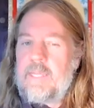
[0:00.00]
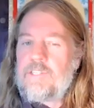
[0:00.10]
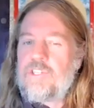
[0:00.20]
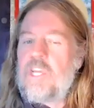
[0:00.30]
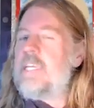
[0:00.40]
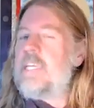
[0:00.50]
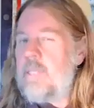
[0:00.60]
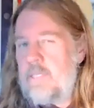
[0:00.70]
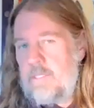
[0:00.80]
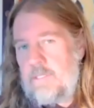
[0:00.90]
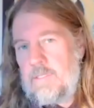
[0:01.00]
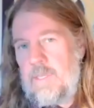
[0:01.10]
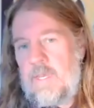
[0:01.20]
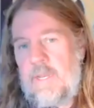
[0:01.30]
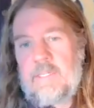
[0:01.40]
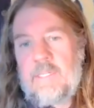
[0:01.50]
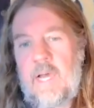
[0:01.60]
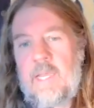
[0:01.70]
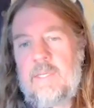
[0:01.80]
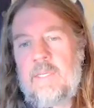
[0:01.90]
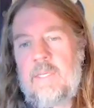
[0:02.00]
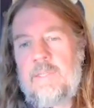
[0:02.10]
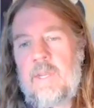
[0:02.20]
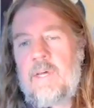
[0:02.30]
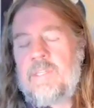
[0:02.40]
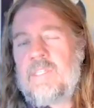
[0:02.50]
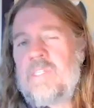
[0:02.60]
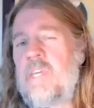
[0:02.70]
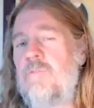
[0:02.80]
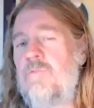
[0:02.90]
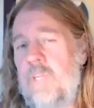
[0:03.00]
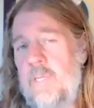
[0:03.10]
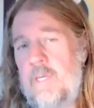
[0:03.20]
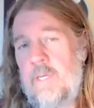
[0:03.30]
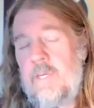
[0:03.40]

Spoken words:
shakiness, that anxiety, and that unsafety